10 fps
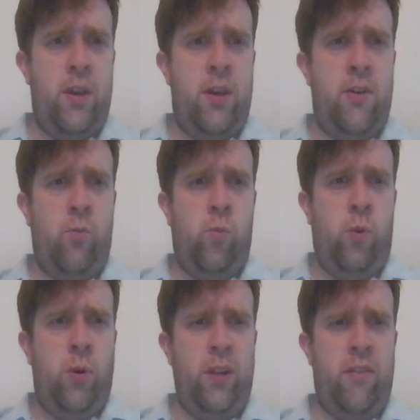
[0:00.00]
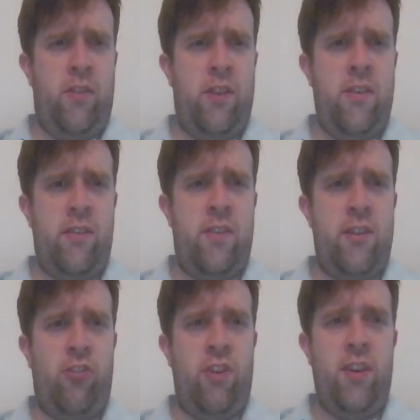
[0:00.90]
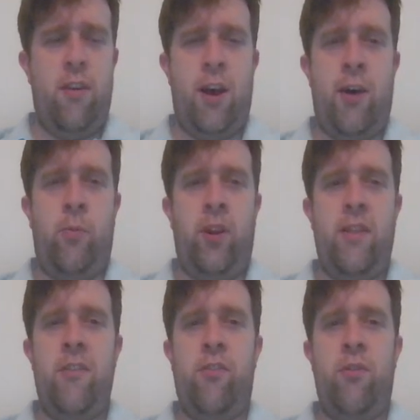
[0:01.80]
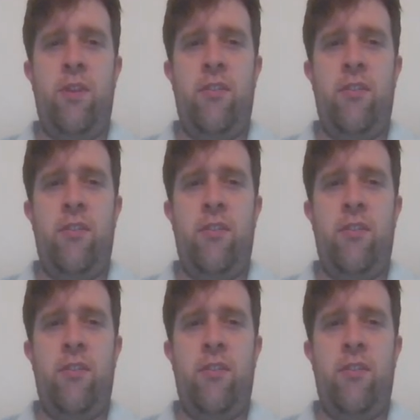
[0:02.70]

uh, what's this digit? Uh, what are these two